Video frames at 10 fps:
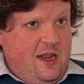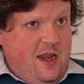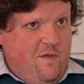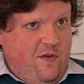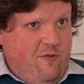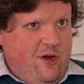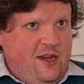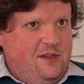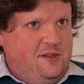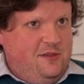every
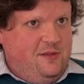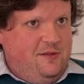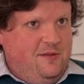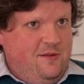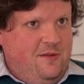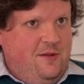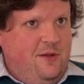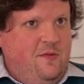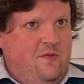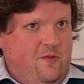race
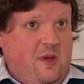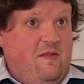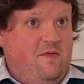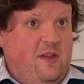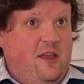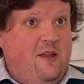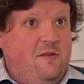for Betfair.